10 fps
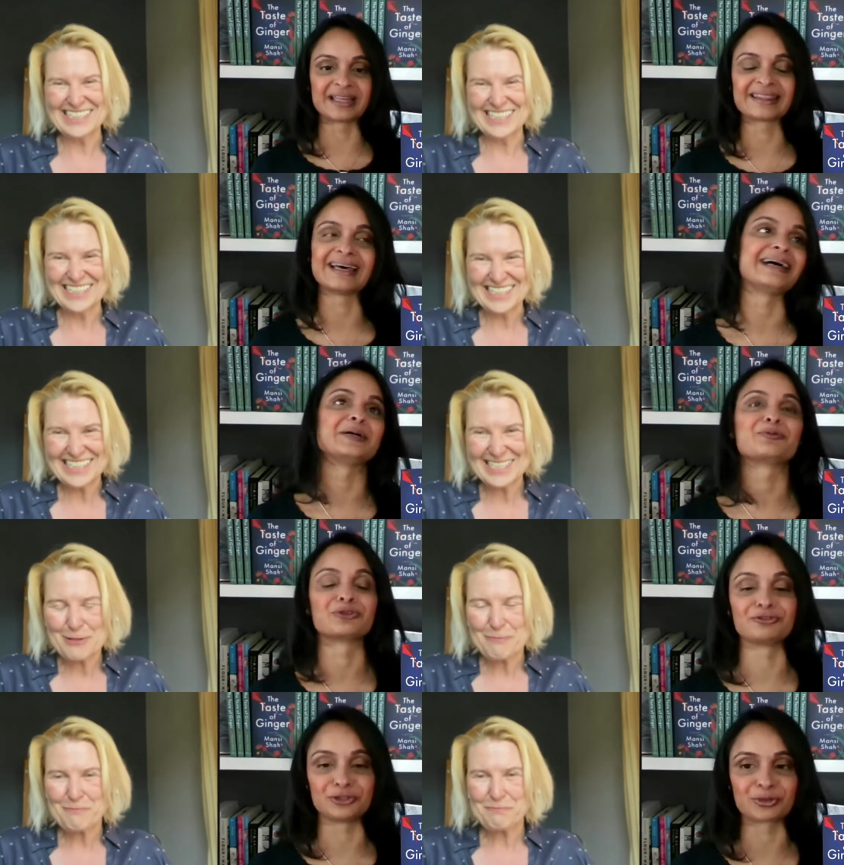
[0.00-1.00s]
Speaker 1: that
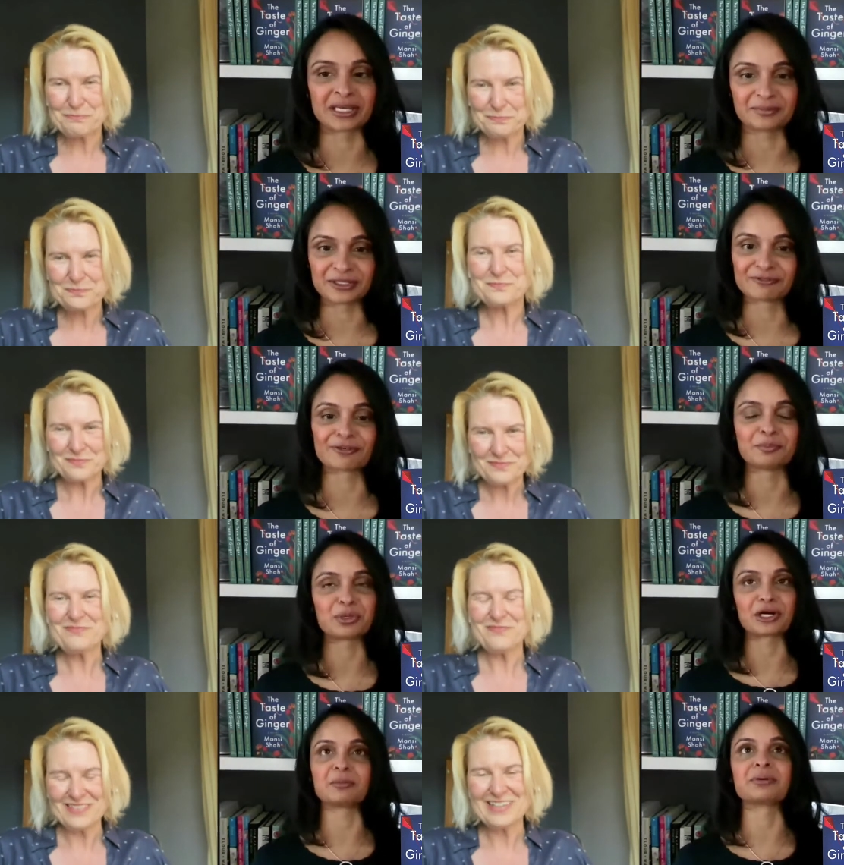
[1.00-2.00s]
review came in from
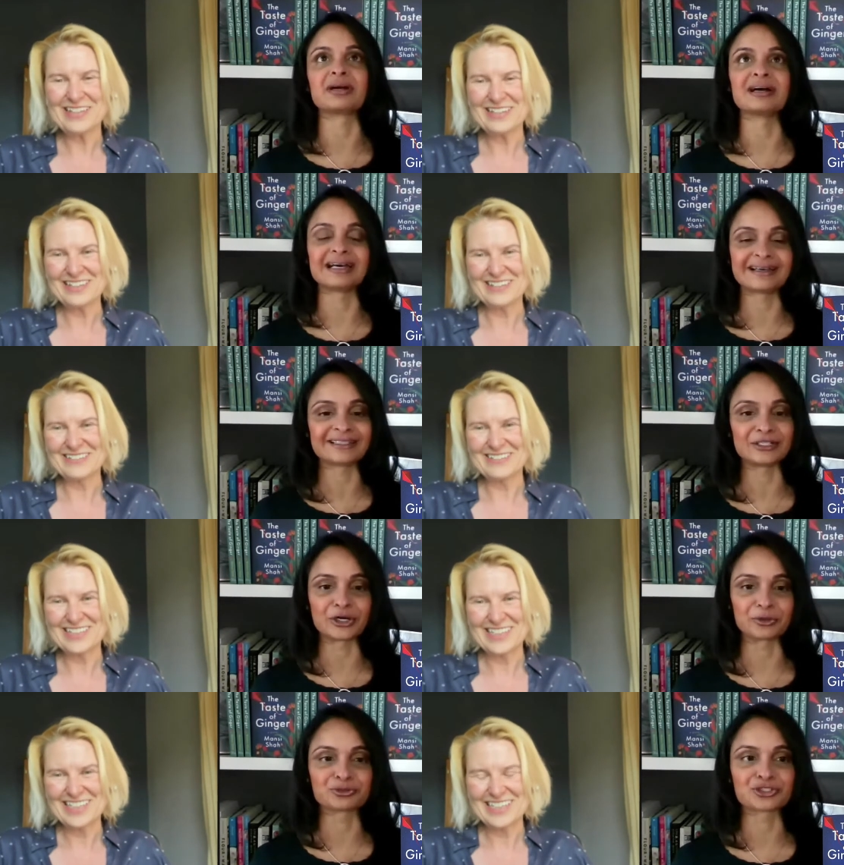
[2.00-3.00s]
Barbara, you know,
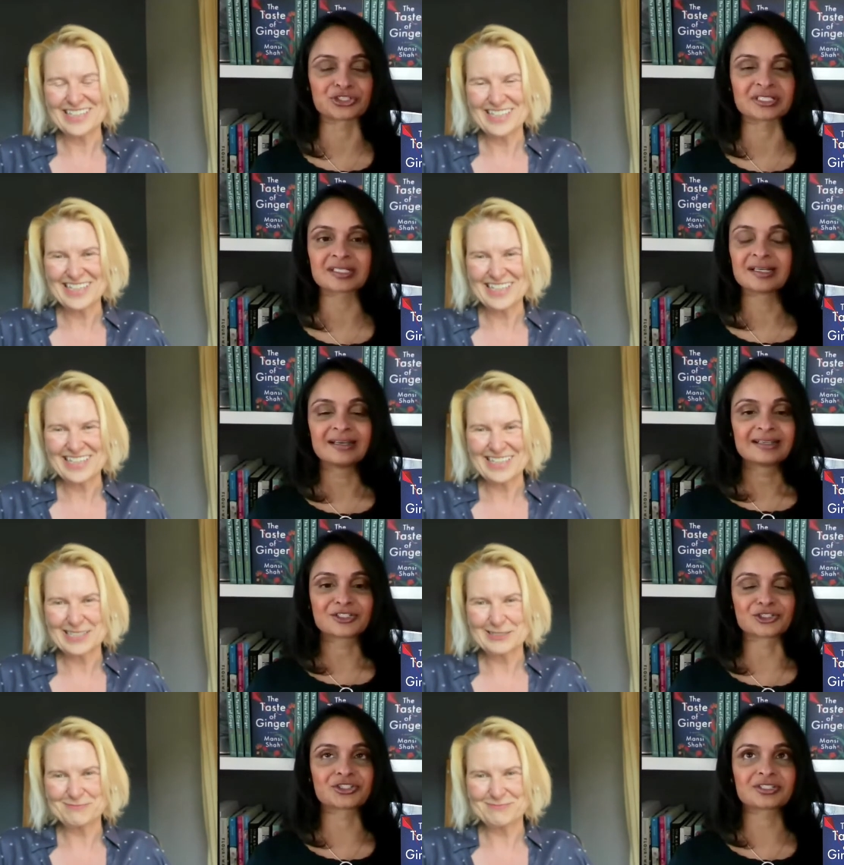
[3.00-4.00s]
it was just
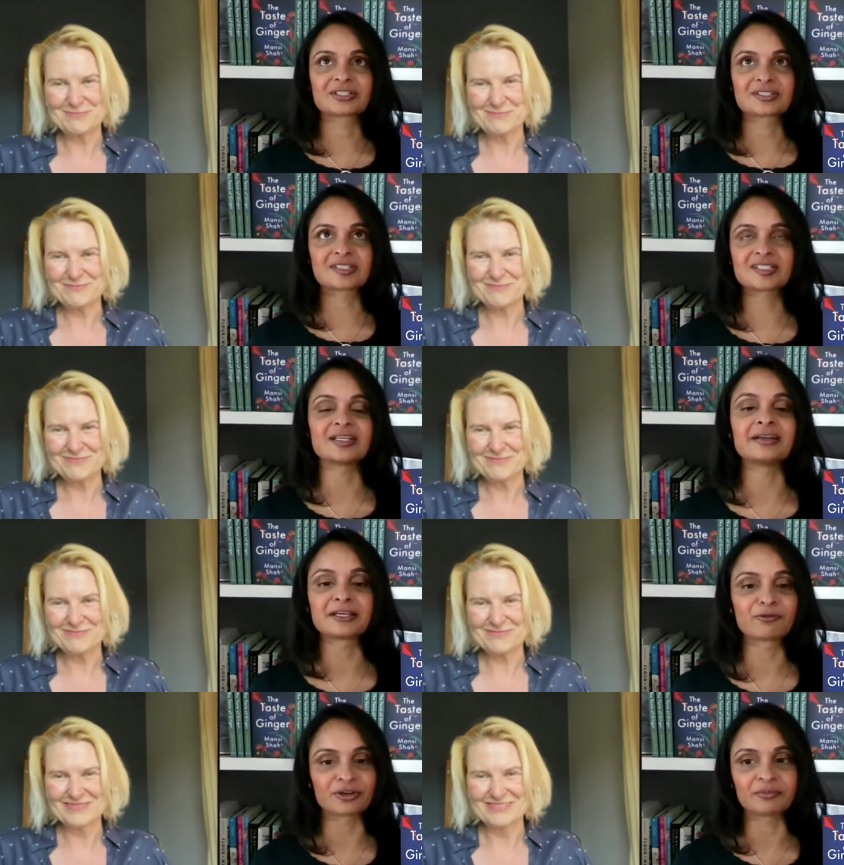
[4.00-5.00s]
stunning
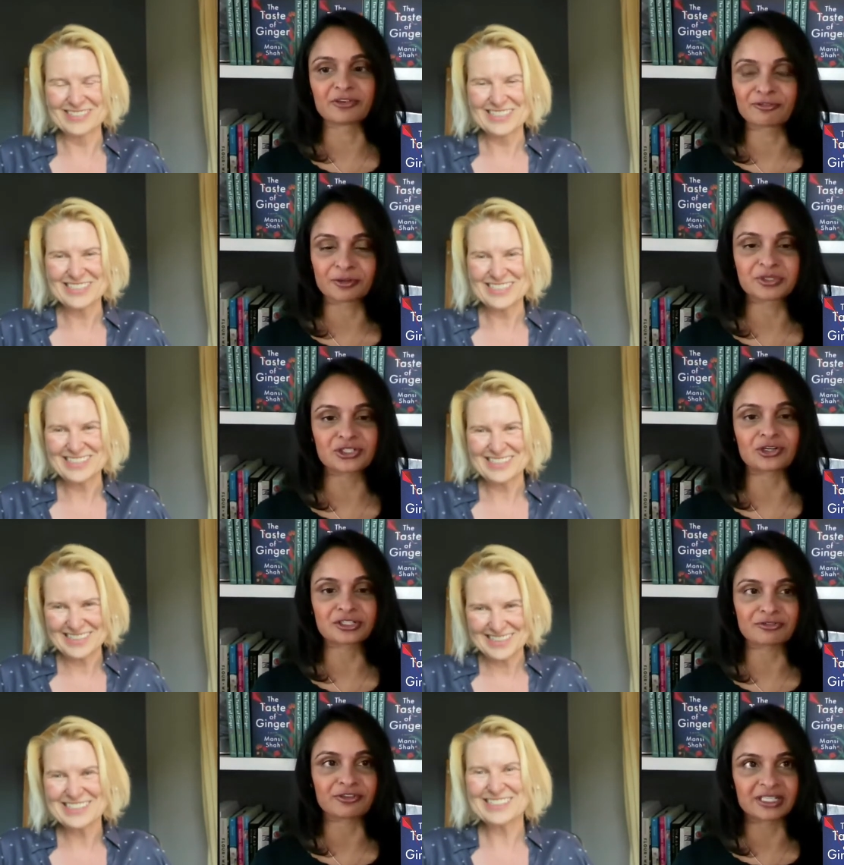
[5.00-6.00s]
from start to
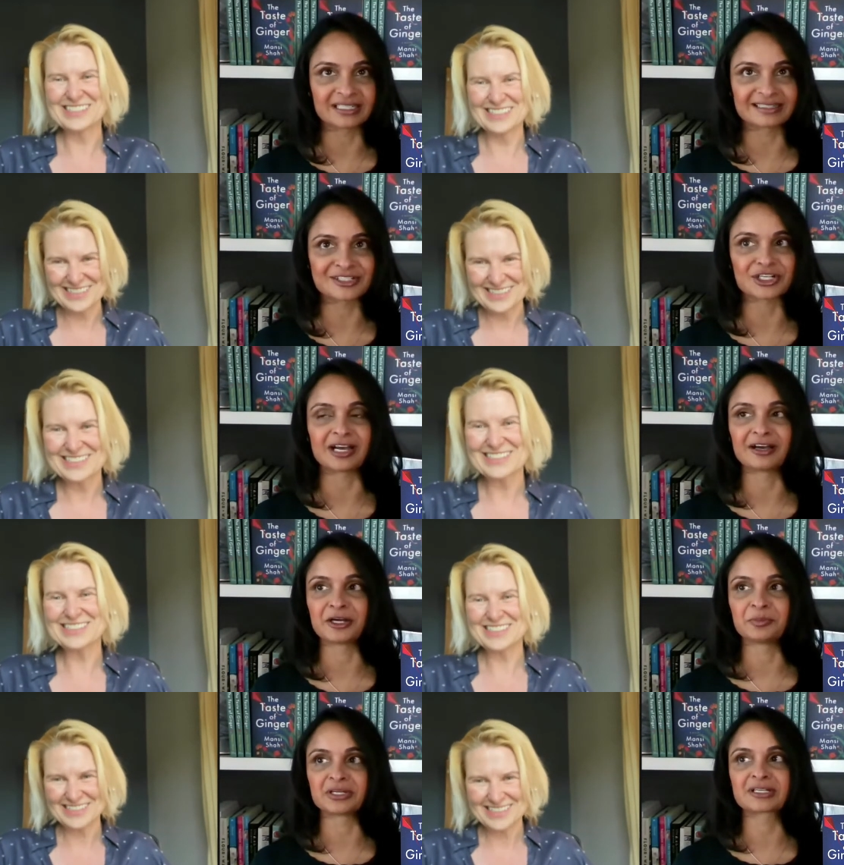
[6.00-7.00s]
finish.
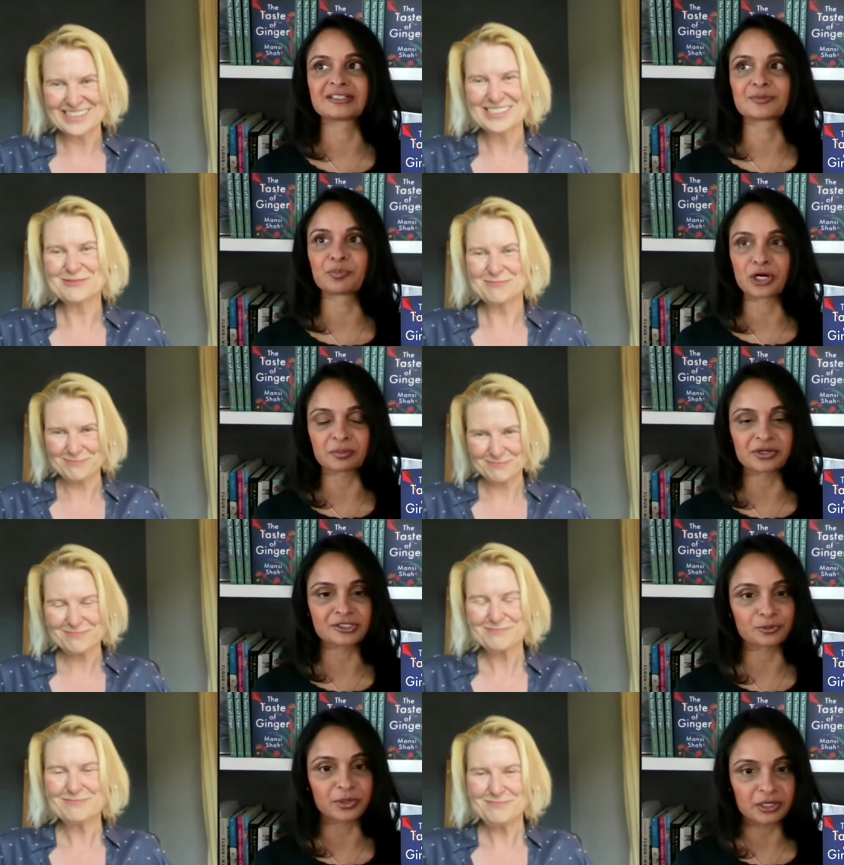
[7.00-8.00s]
Because
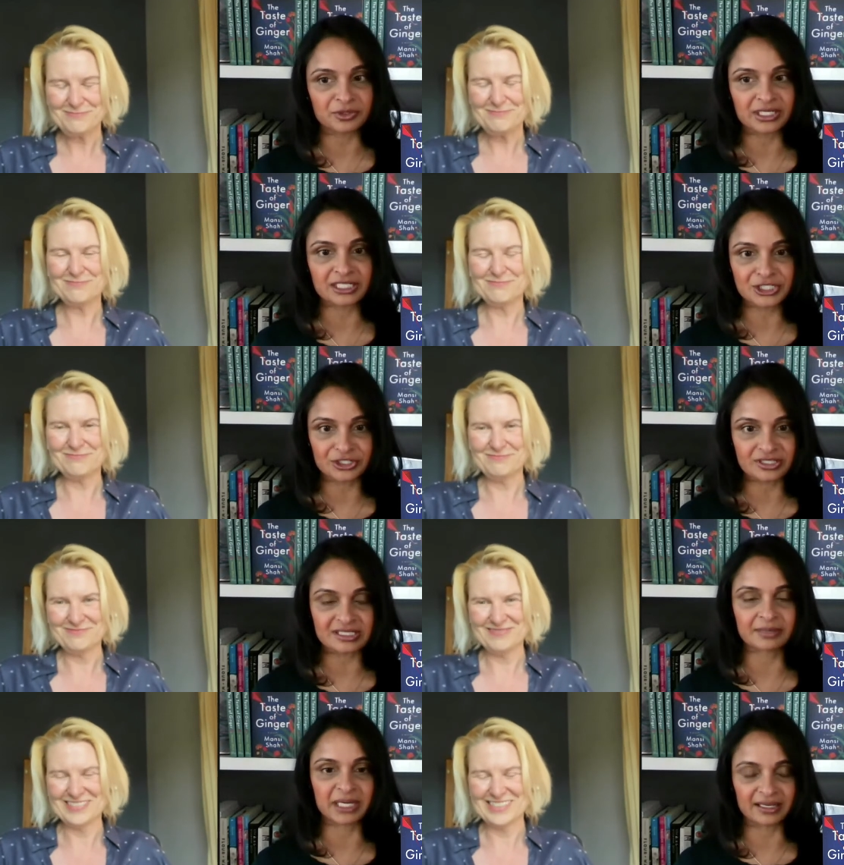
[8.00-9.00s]
Barbara and I share the
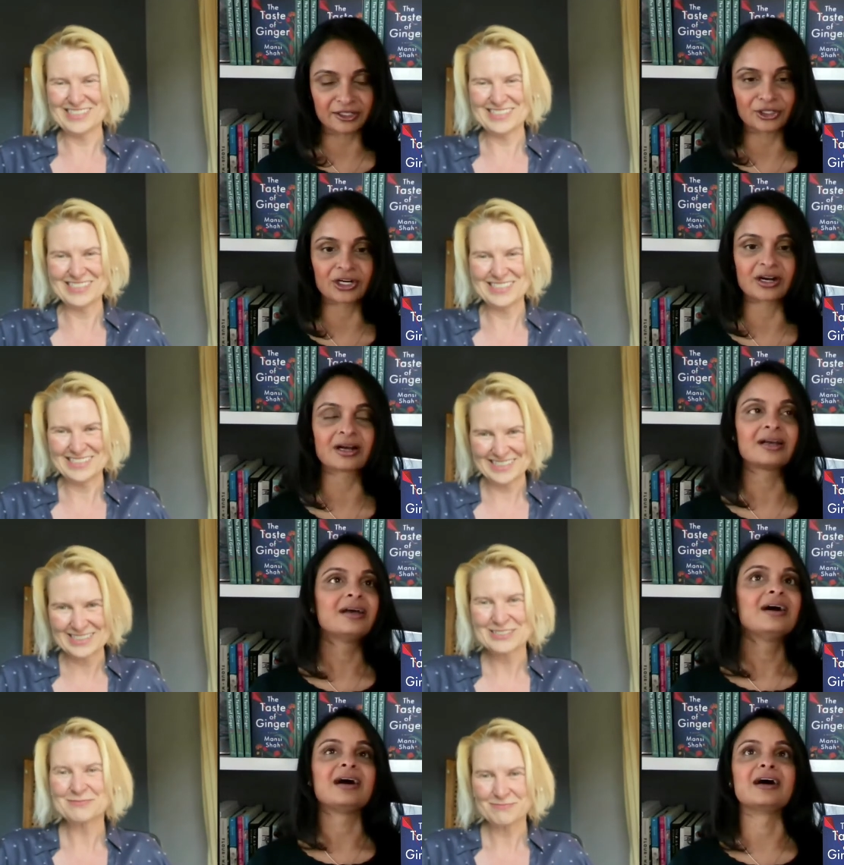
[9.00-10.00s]
same editor,
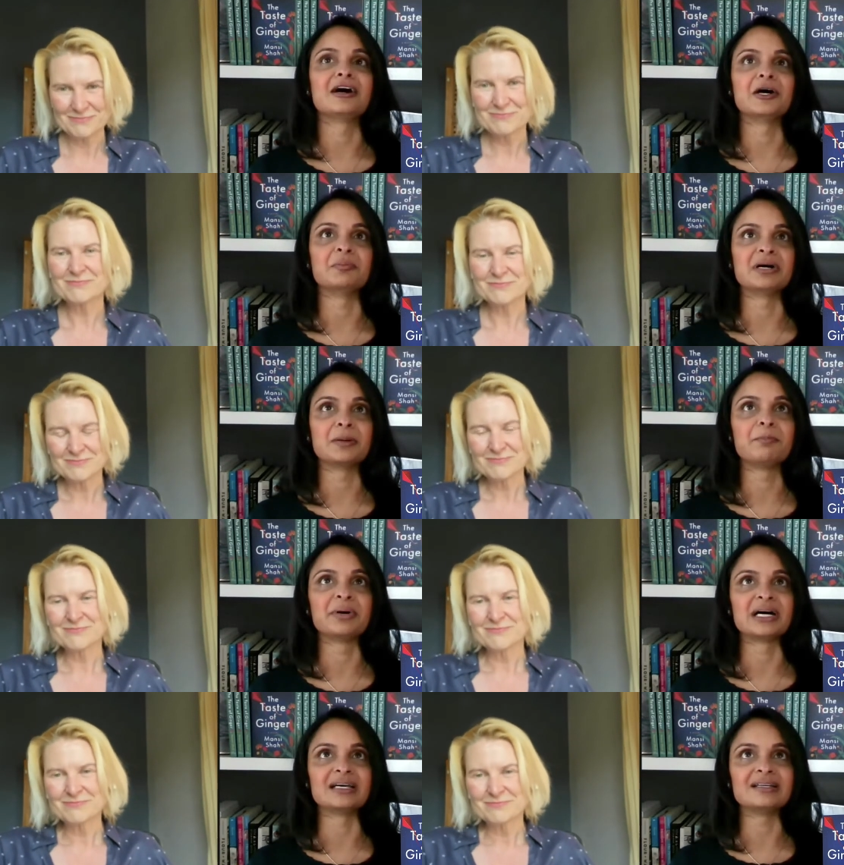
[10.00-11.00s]

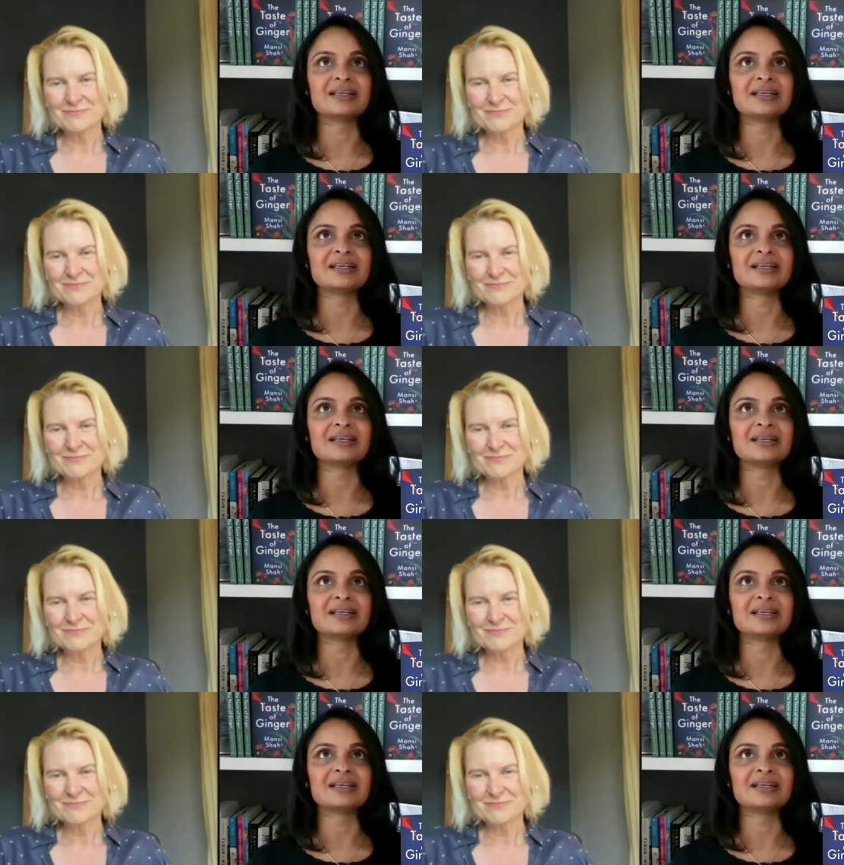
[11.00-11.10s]
but